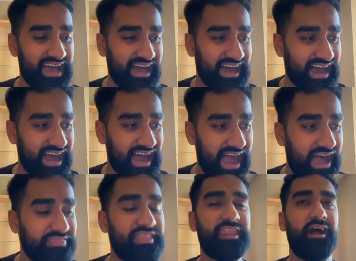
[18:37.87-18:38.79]

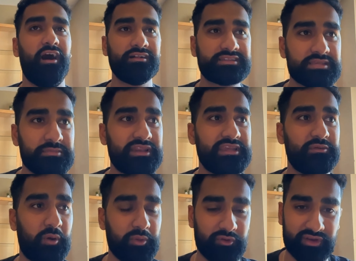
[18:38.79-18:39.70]
And then ultimately,
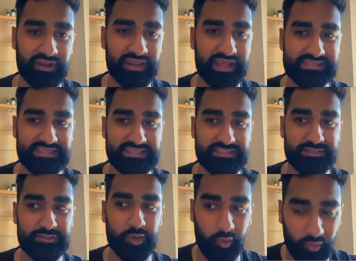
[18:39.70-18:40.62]
what we realized in
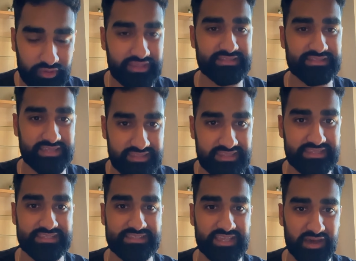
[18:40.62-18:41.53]
talking to
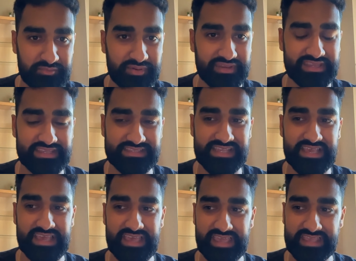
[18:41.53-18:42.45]
these companies
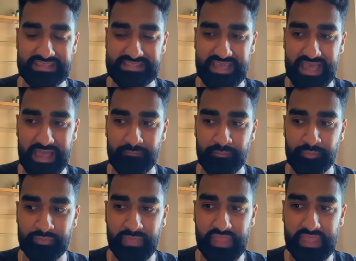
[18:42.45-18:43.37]
is that
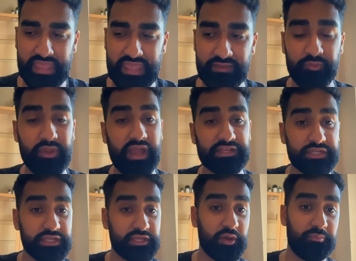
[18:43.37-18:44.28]
if we
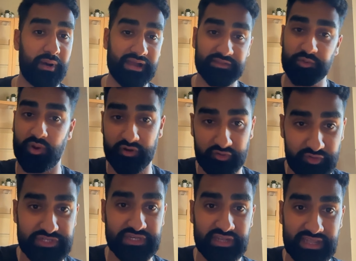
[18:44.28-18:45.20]
actually go back to our
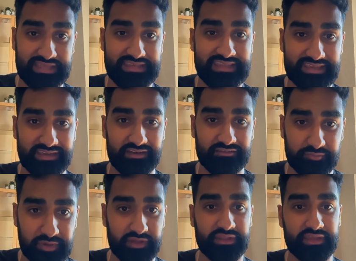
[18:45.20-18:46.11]
original idea of
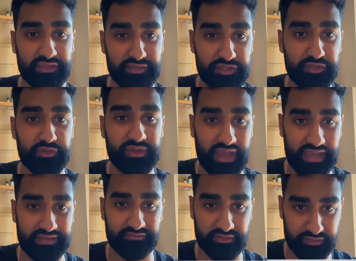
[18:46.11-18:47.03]
building a new
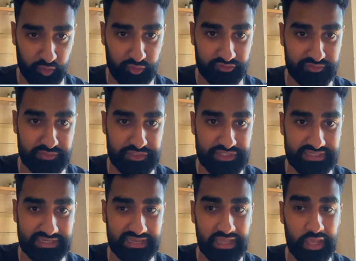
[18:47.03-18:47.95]
kind of lithography
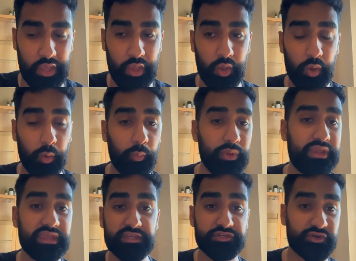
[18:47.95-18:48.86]
machine, we
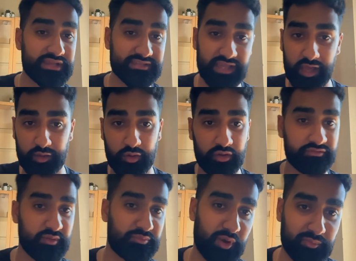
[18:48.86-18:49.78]
can address a lot of
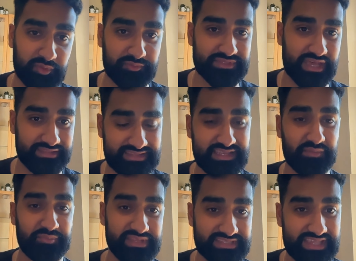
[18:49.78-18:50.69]
the problems that these
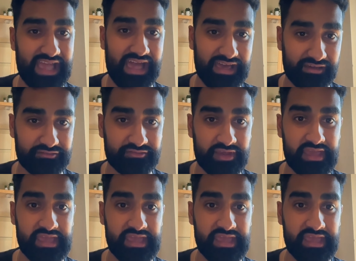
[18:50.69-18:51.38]
companies have